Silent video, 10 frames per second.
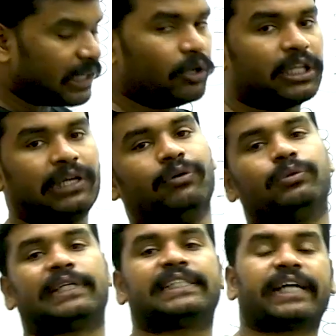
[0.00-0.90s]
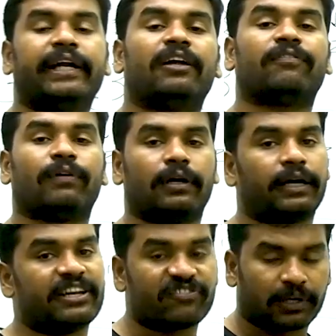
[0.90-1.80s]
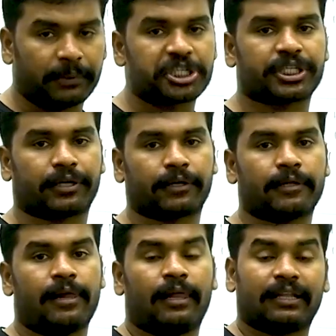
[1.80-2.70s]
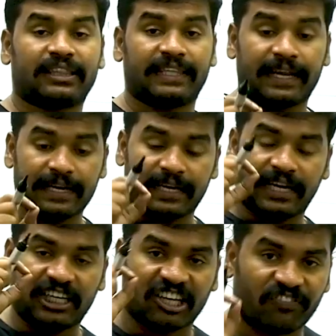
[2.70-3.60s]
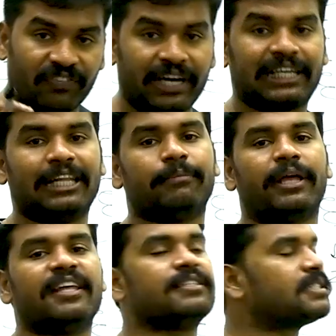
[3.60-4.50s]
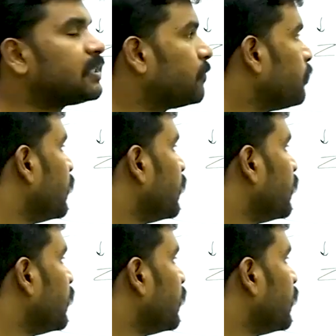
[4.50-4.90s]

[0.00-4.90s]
not give such kind of uh, information, then it definitely means